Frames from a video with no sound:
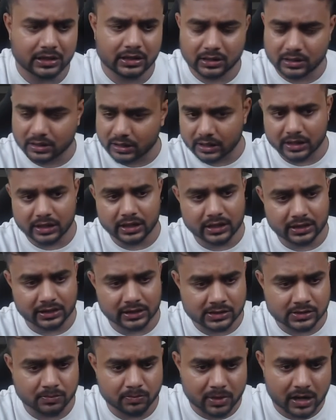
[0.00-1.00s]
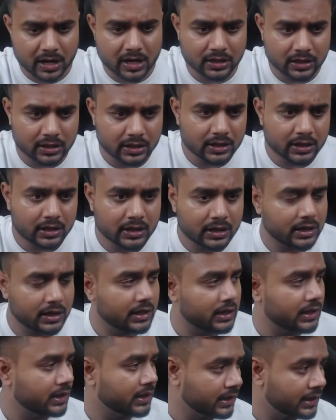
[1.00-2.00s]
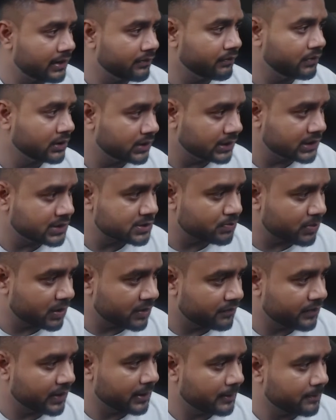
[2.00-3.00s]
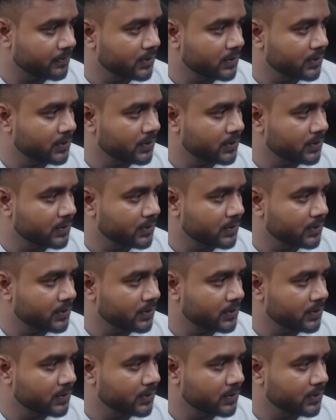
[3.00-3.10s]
delete this part and everything is perfect.